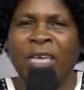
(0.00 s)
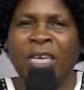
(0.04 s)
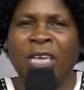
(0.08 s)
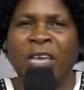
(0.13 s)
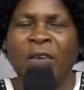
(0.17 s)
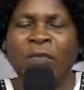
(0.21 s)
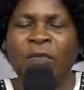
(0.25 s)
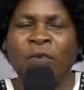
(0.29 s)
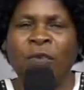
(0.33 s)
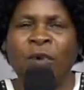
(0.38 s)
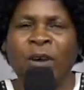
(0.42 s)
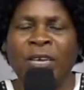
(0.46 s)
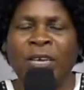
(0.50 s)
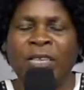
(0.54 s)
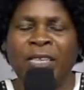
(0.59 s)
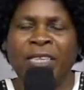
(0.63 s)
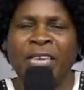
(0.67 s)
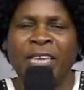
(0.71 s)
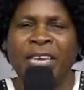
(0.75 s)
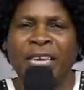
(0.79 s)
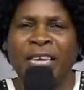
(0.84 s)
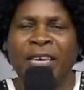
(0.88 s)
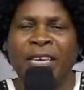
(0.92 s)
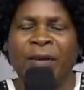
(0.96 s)
If you are
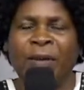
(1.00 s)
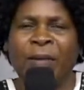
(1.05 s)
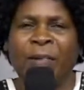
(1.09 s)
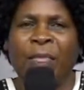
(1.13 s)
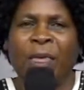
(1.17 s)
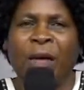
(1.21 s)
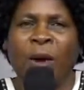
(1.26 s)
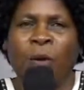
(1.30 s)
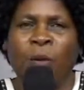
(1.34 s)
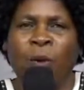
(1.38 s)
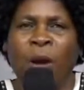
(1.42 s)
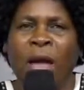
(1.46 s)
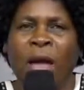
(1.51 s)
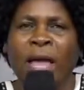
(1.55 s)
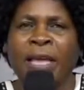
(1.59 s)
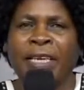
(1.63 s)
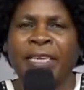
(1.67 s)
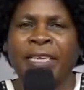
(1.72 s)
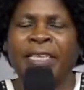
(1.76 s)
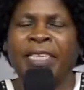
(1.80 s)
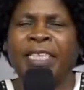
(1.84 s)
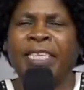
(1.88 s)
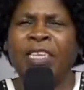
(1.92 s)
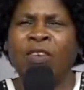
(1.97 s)
saying, why
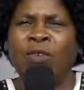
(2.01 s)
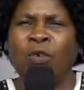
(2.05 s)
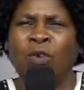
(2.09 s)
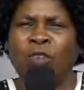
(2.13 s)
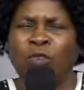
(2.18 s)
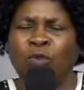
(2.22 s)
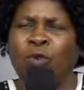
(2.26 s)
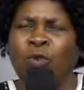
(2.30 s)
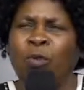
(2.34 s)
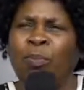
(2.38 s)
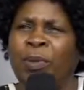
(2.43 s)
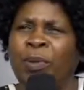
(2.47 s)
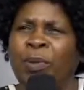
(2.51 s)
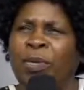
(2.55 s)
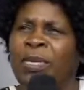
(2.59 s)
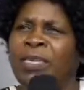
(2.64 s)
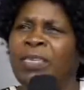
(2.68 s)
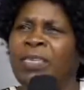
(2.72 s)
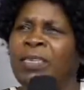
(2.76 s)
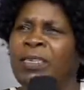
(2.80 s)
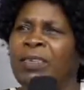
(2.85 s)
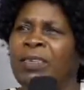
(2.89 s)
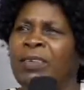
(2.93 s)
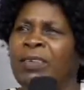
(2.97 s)
is he not stopping
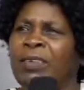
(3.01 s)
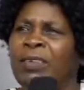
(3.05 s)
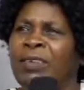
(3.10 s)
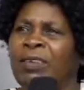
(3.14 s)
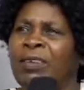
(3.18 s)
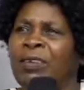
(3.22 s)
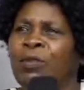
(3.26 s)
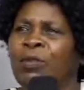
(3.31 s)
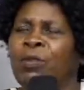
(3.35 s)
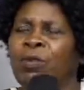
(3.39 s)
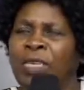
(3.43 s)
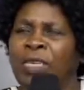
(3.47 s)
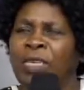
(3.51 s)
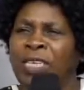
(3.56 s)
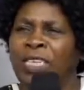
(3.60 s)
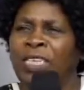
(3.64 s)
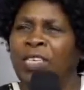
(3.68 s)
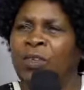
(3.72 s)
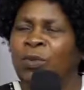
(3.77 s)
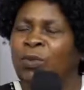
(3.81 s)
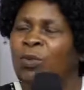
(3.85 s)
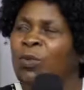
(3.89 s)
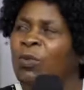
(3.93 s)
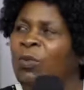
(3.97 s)
it? You
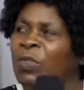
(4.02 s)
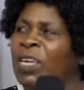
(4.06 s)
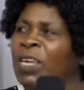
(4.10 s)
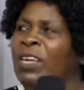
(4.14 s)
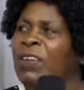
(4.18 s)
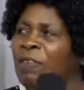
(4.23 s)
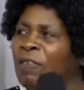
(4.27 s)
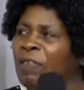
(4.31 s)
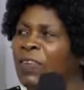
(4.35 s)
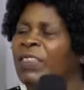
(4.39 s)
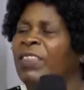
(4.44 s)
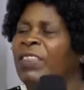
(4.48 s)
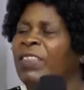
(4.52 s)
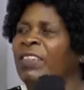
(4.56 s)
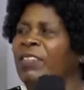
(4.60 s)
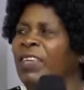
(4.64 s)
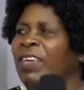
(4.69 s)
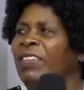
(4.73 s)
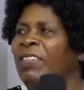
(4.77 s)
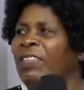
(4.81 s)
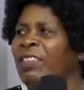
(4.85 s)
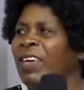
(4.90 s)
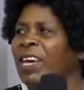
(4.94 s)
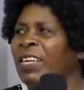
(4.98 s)
need to think further
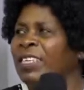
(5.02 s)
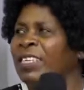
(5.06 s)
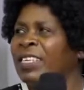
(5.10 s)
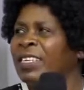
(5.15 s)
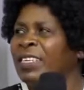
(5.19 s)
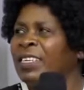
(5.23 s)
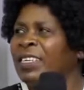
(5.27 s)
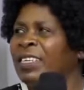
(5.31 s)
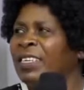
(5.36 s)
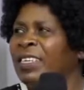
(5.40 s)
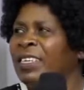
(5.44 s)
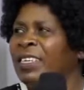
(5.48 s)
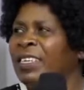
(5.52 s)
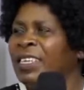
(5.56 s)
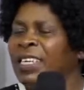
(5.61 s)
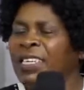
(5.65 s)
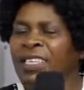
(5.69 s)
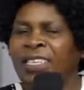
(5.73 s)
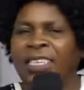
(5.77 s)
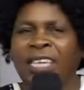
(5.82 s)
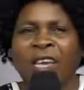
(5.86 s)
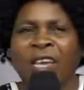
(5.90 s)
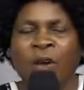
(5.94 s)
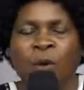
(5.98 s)
than that and
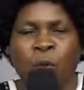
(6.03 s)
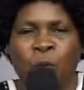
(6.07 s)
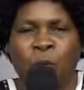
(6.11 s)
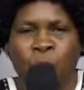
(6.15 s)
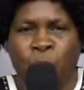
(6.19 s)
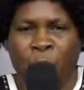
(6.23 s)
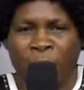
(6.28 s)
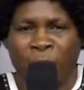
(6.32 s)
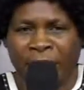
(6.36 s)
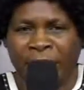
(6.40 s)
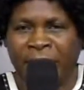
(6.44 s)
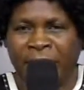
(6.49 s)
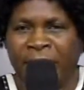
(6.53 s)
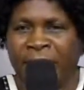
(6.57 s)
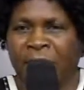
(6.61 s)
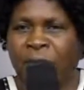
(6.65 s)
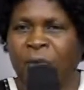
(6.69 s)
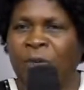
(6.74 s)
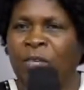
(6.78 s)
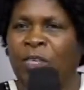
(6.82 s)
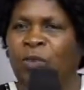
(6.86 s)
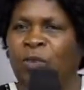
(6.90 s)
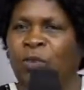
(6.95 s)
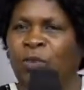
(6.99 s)
say, what can
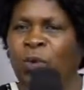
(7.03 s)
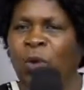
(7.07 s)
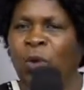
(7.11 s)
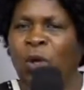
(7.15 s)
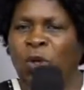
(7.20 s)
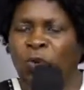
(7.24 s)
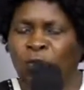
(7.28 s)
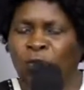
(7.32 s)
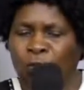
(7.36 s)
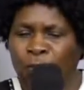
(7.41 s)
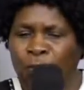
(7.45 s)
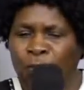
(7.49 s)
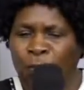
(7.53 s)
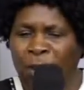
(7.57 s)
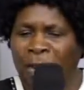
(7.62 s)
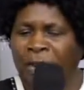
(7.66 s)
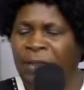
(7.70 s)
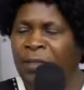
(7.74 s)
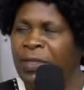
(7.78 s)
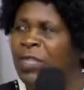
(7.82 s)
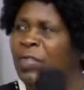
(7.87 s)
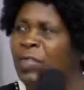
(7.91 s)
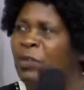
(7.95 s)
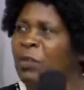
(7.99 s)
we do to
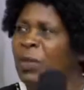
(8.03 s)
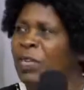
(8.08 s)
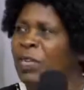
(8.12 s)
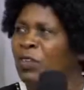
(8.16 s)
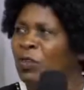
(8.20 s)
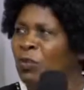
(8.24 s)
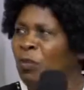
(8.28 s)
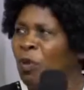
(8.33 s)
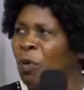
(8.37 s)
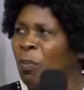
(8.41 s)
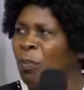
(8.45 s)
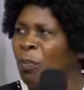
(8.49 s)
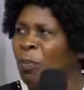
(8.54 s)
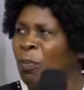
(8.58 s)
make this man stop?